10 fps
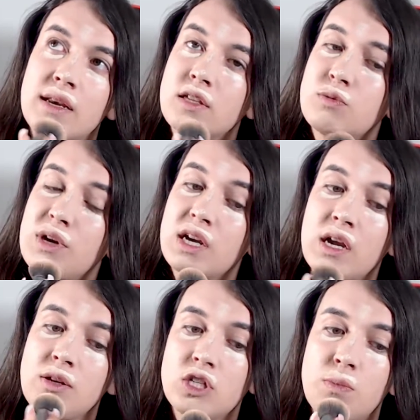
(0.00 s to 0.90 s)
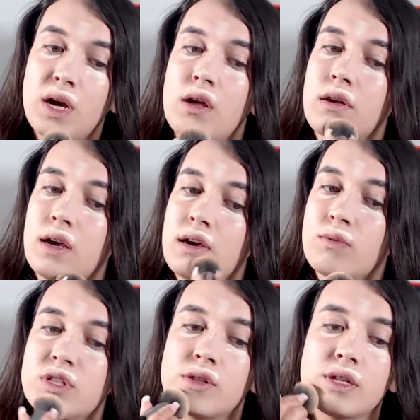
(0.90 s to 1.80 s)
spray and I just bought it. I
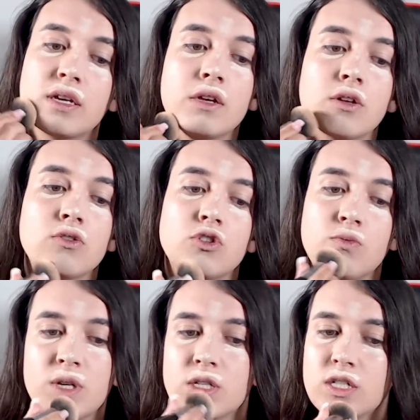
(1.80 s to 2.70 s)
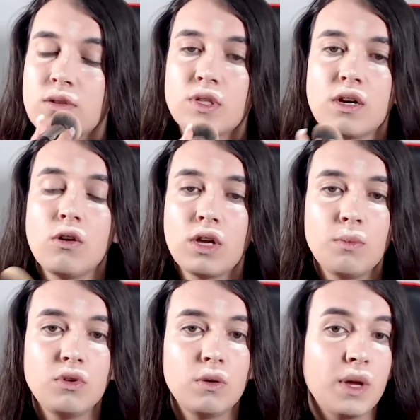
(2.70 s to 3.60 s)
wasn't thinking too much because I was like, okay,
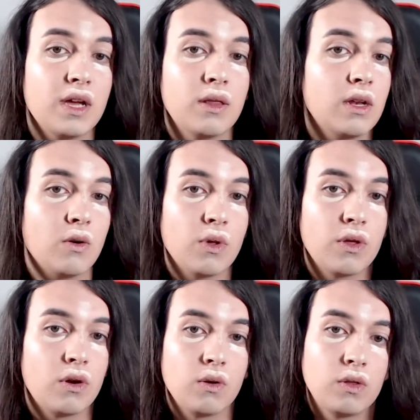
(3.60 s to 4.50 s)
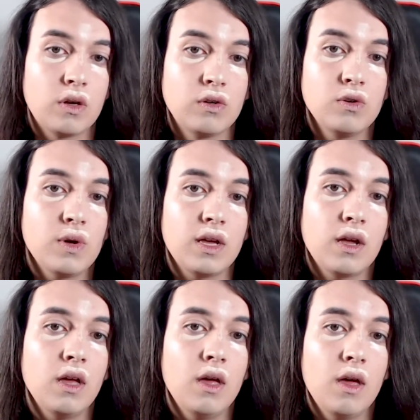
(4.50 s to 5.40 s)
Beauty Bay, they know what they're doing,
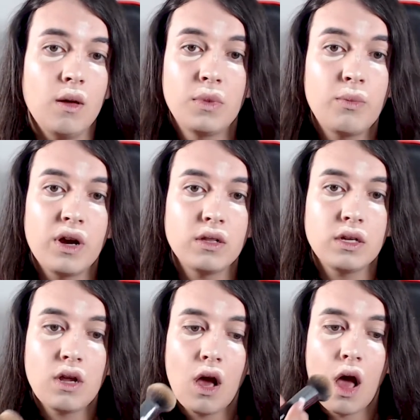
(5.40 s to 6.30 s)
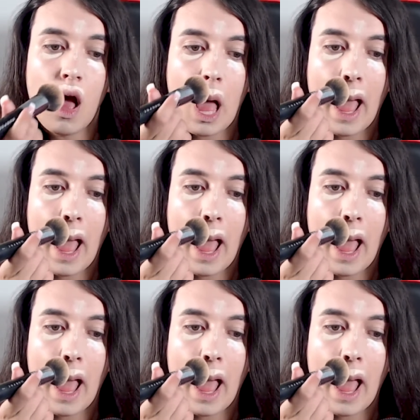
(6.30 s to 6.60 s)
but apparently not.